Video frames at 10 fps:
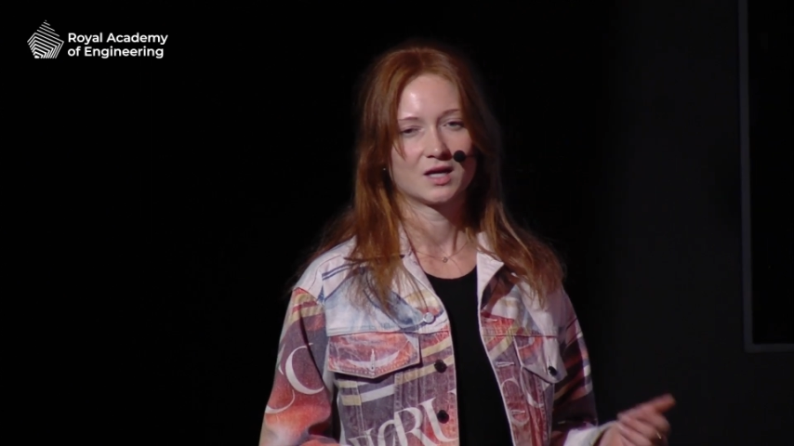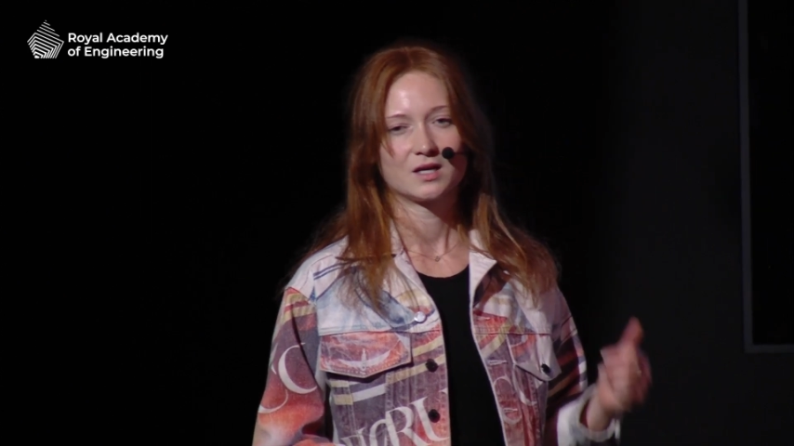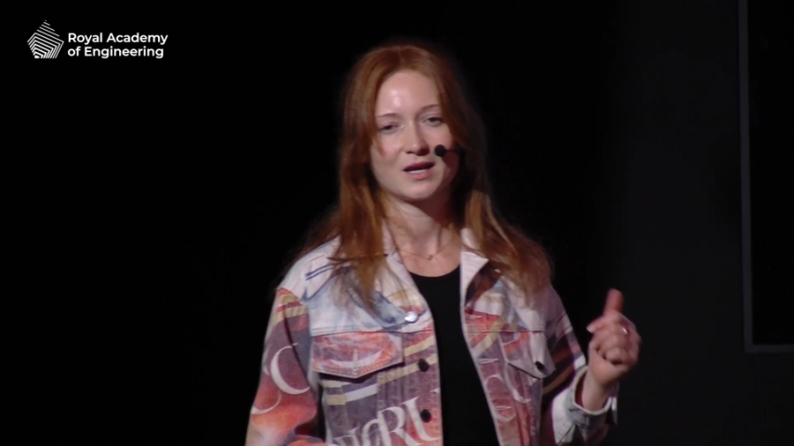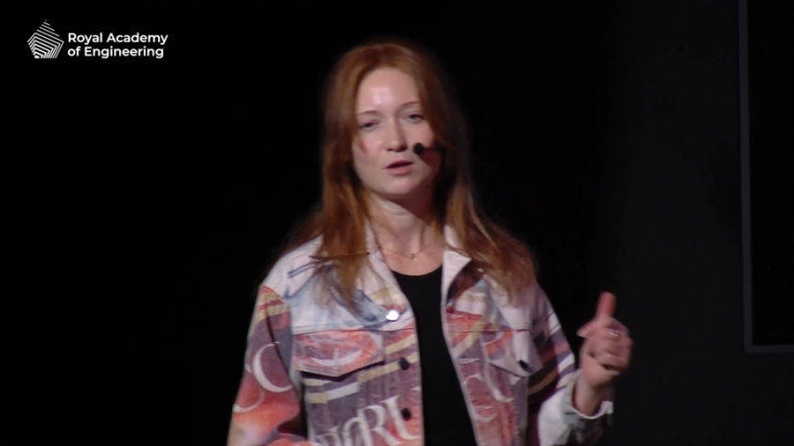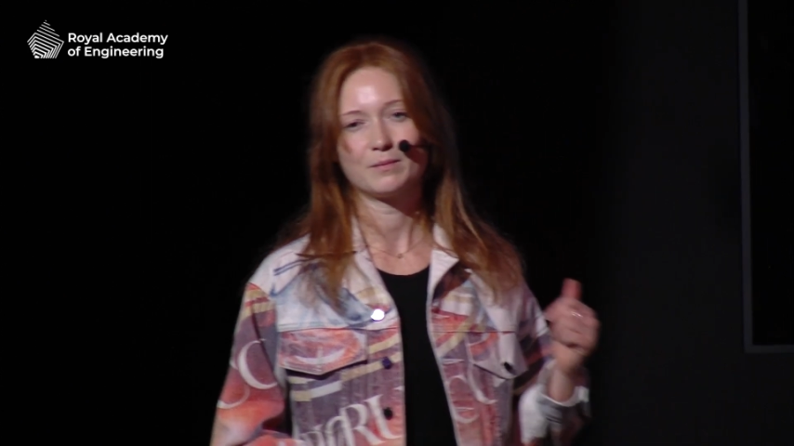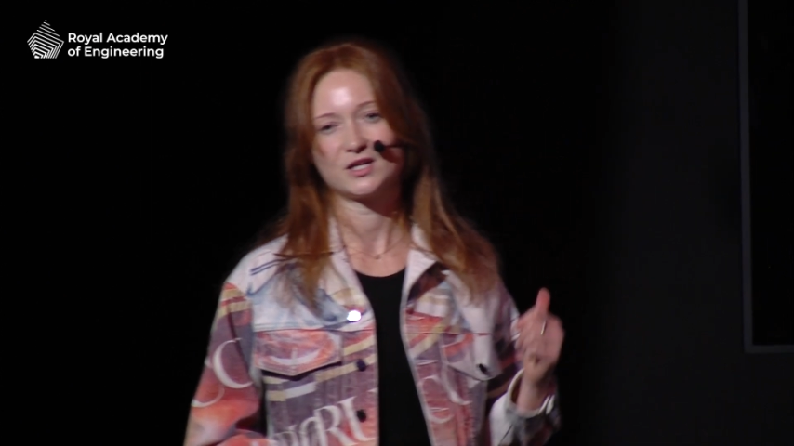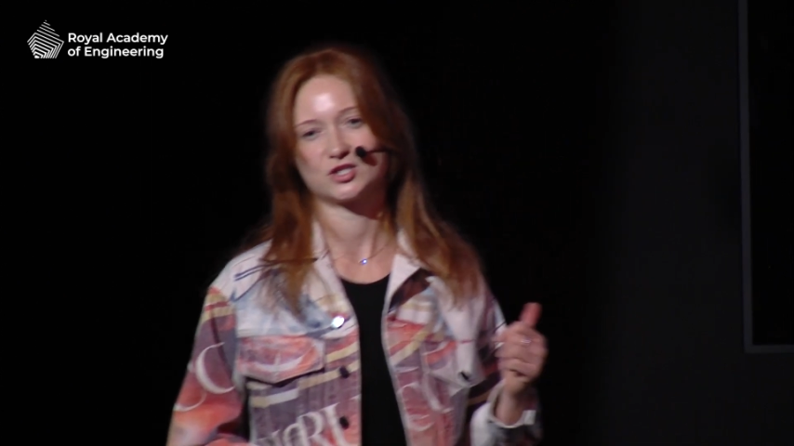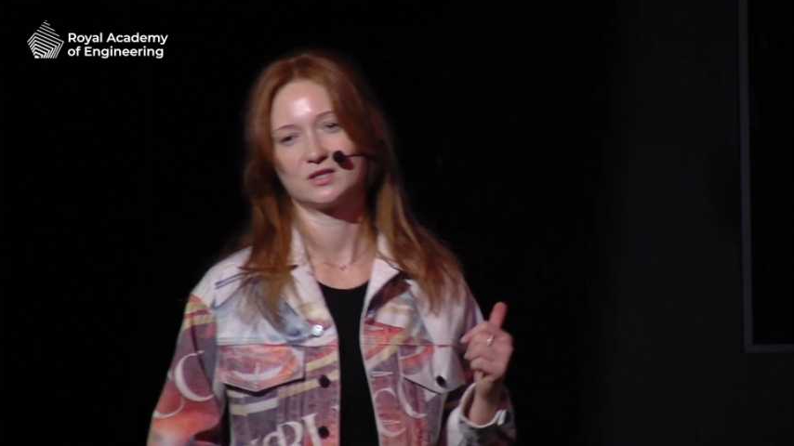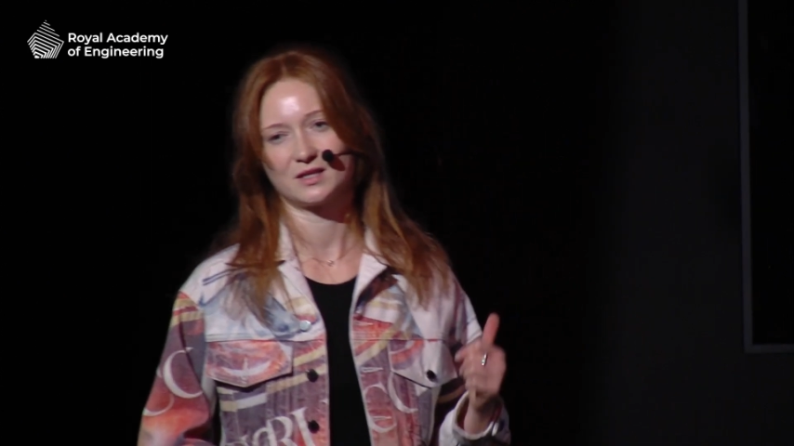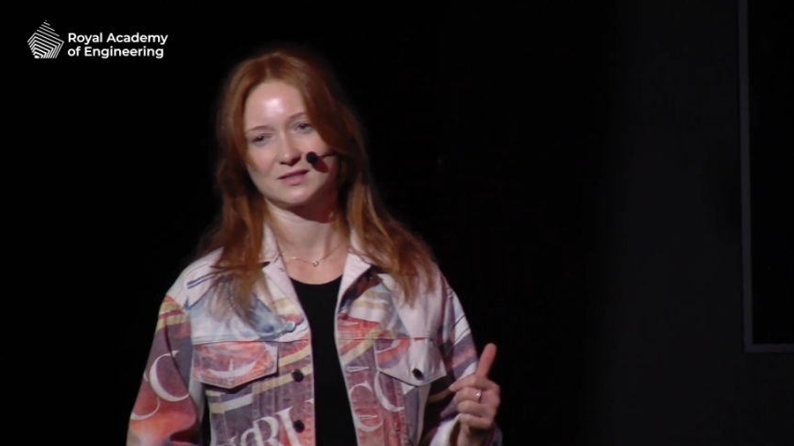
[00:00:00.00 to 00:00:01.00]
Now
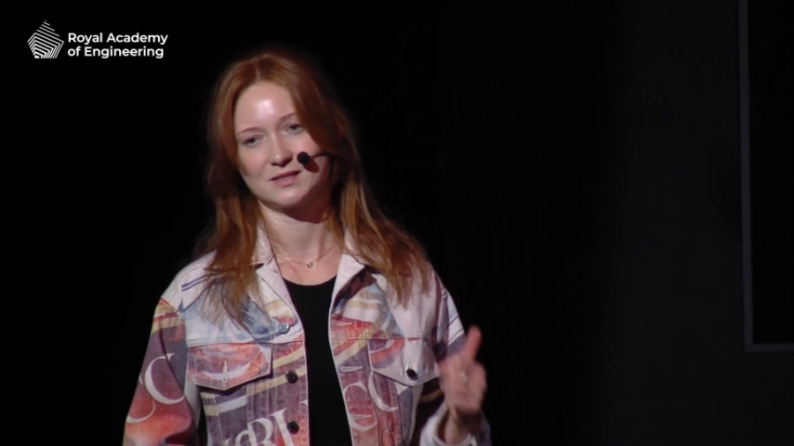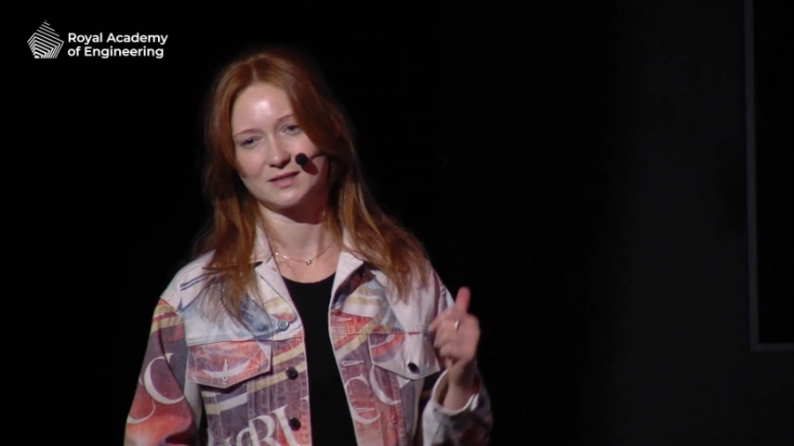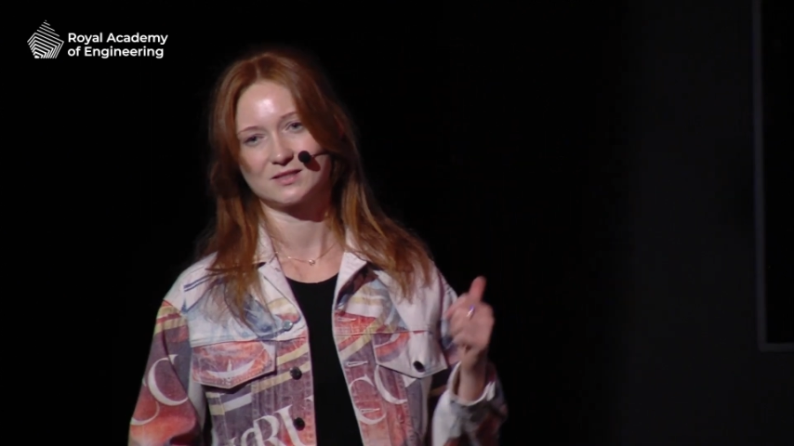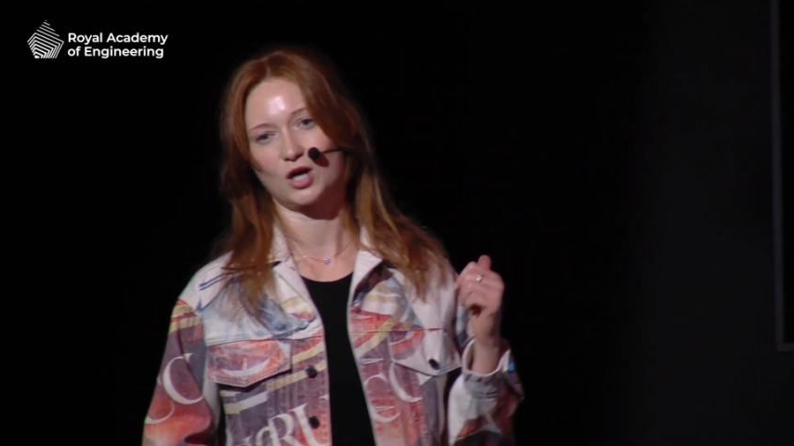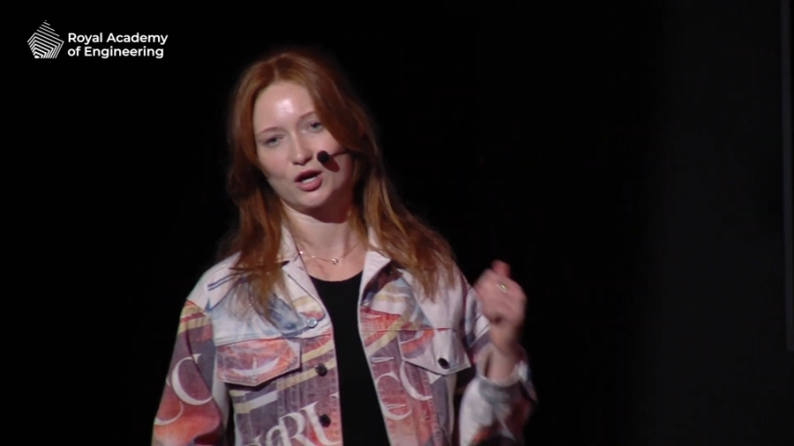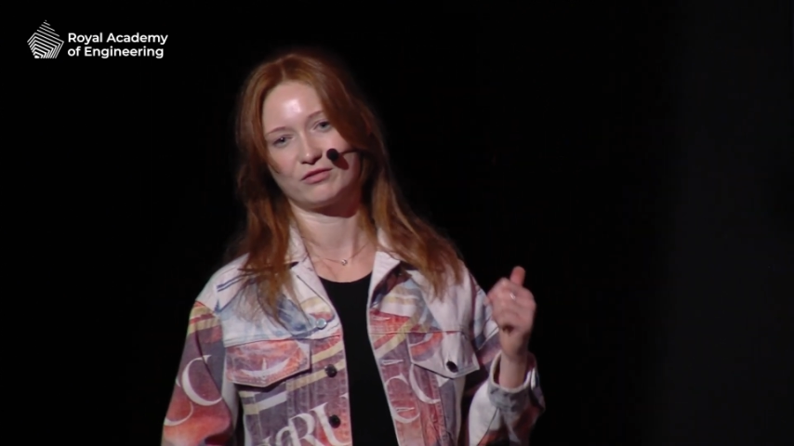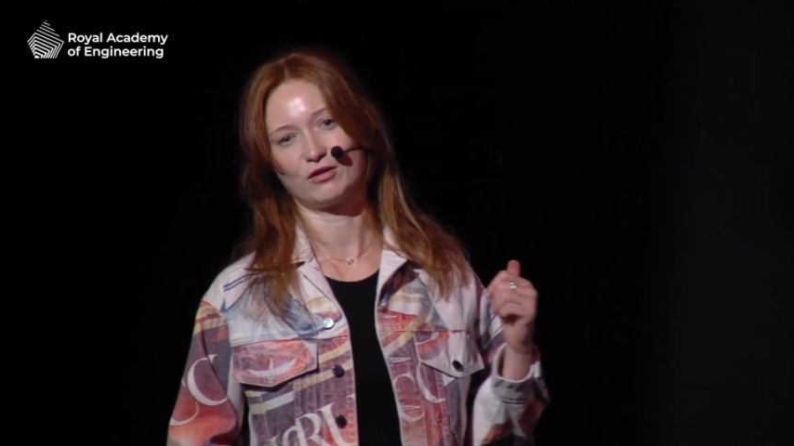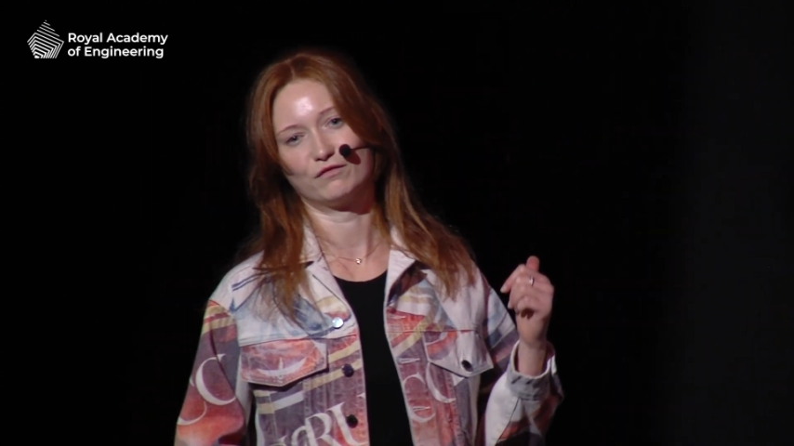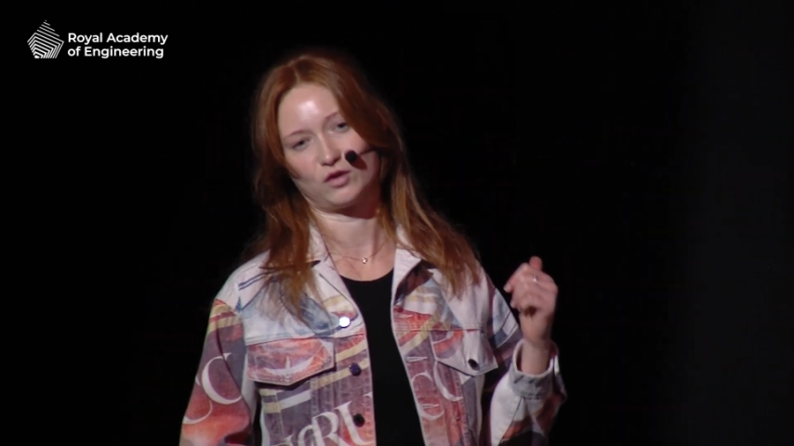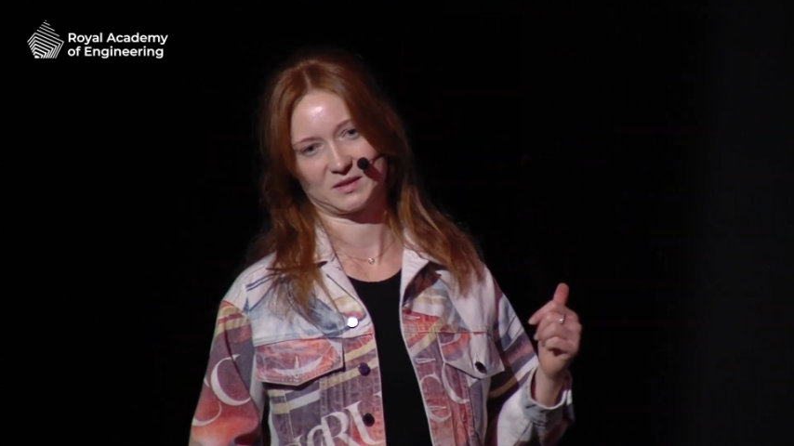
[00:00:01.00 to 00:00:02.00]
imagine that says
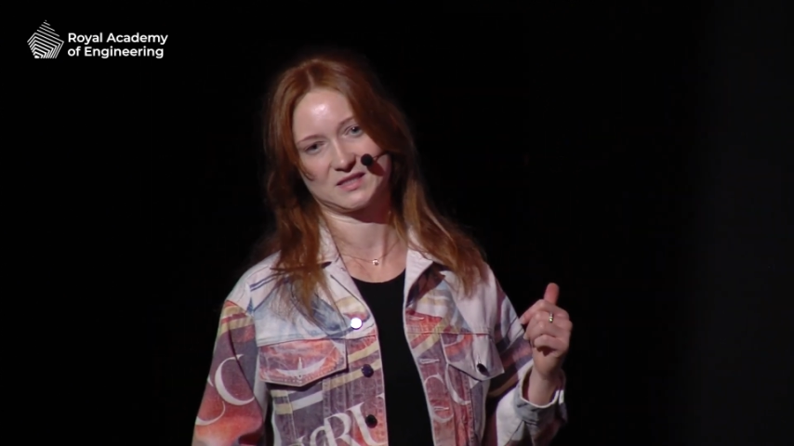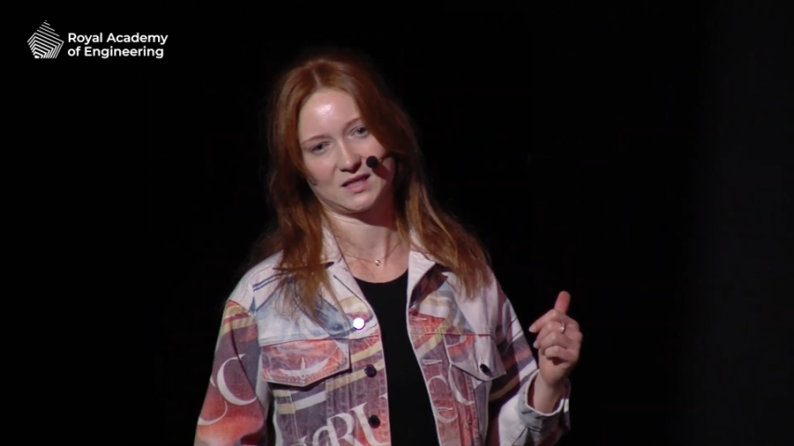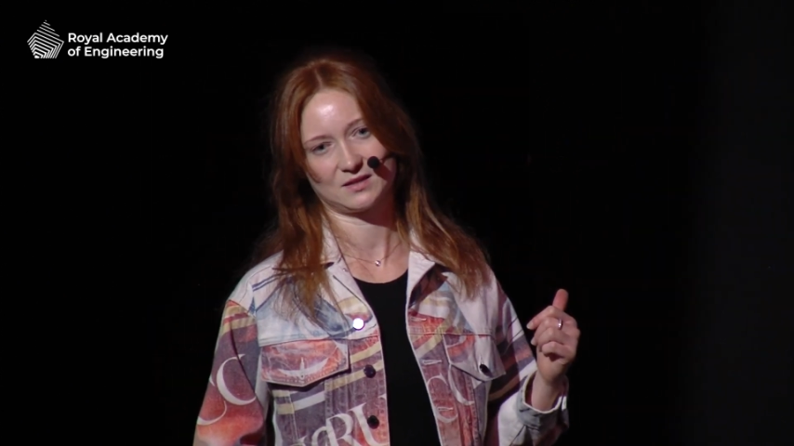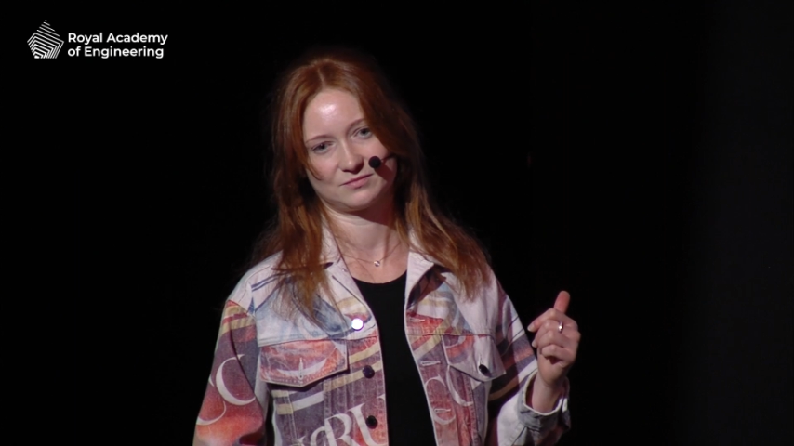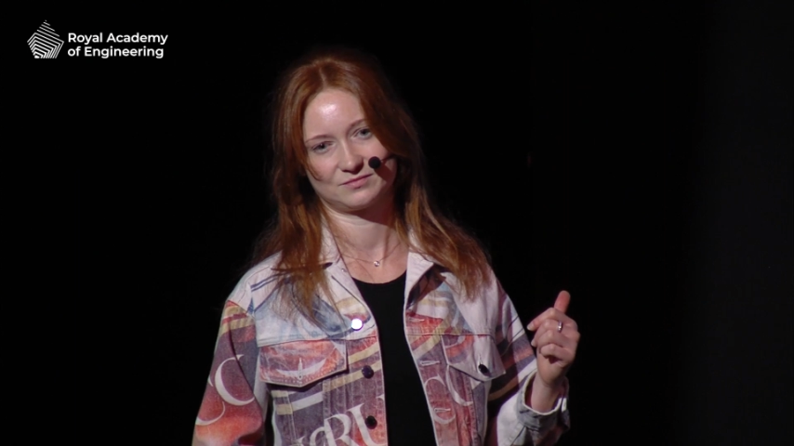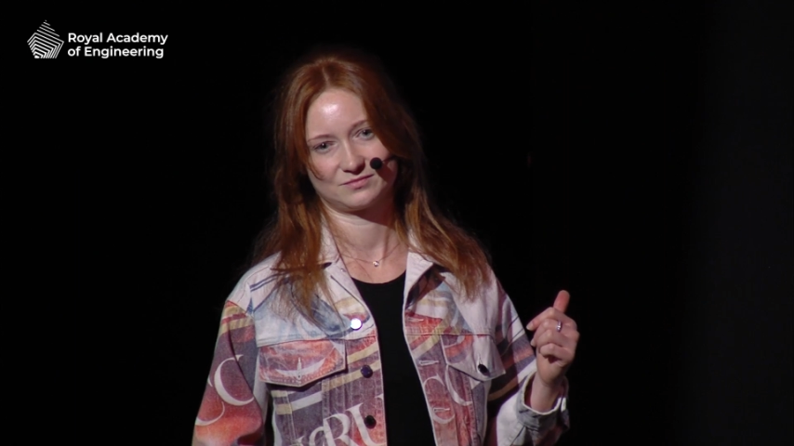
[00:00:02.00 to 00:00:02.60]
diarrhea and vomiting.